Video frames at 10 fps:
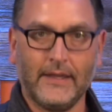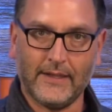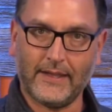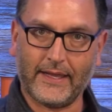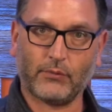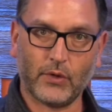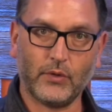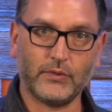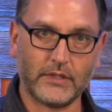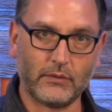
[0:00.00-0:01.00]
like
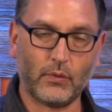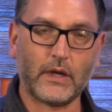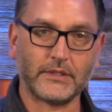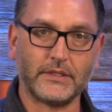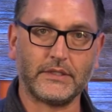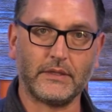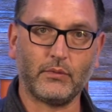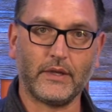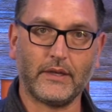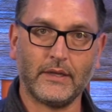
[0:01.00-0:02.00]
roads in Washington
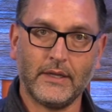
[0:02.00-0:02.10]
when